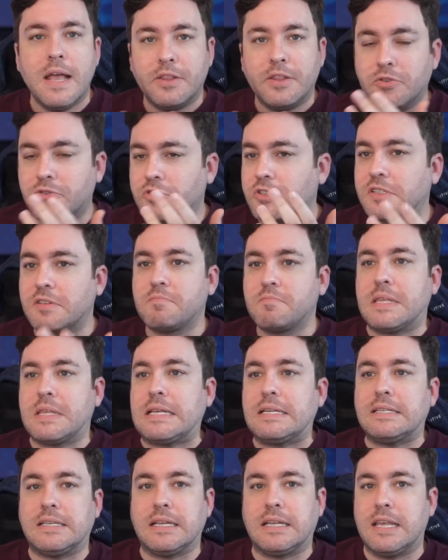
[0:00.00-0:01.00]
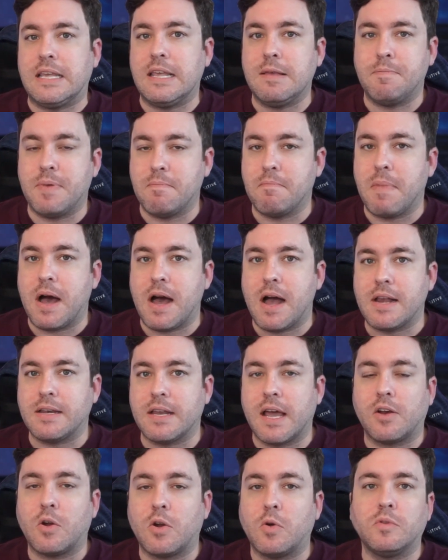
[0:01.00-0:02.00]
these are some things to keep in mind,
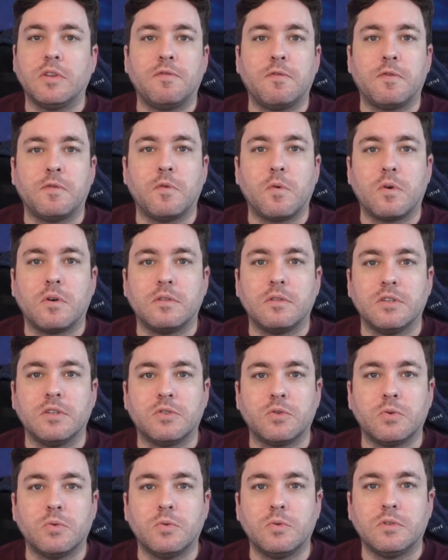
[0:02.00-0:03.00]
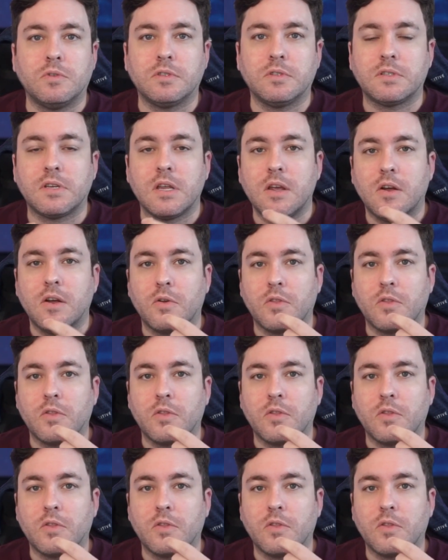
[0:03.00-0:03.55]
not only for the tools